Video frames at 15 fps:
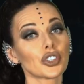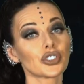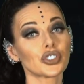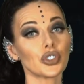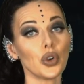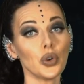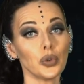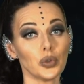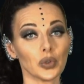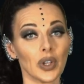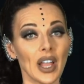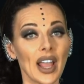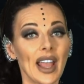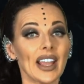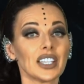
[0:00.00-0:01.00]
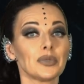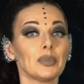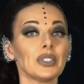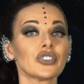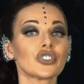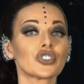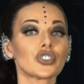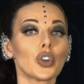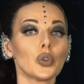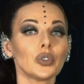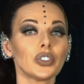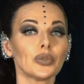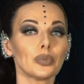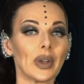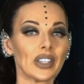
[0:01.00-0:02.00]
soul had been
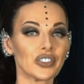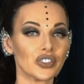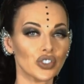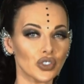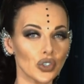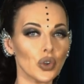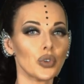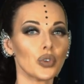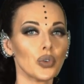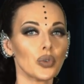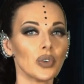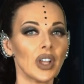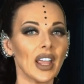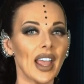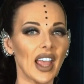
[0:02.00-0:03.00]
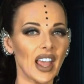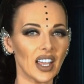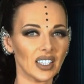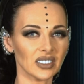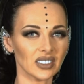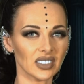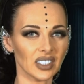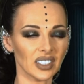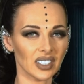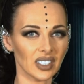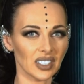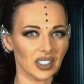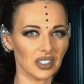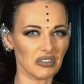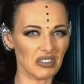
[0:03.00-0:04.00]
stolen by sorrow and
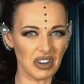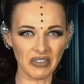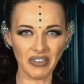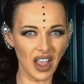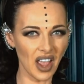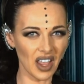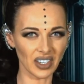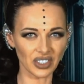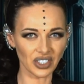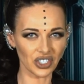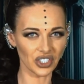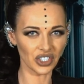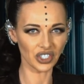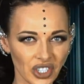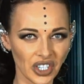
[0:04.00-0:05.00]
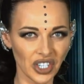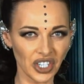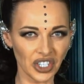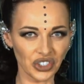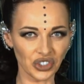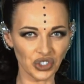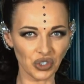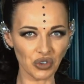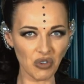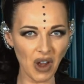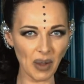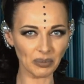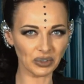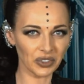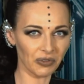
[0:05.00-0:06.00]
revenge,
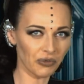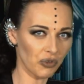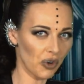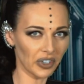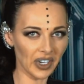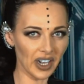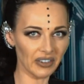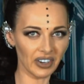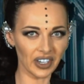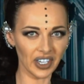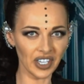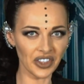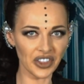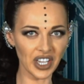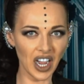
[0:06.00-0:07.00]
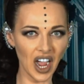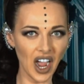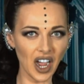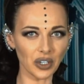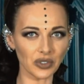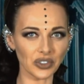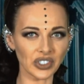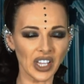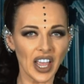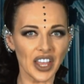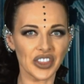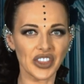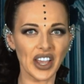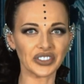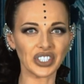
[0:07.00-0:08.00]
trapped forever in the house
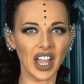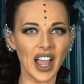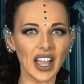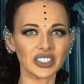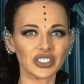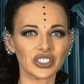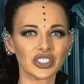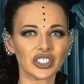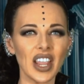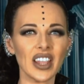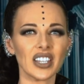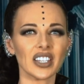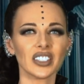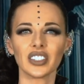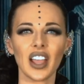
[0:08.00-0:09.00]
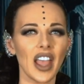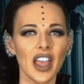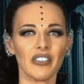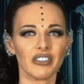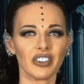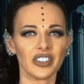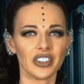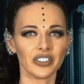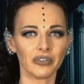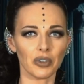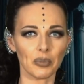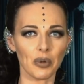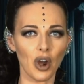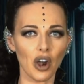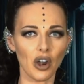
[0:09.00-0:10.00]
that had taken everything
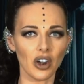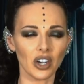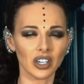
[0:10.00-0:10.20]
from her.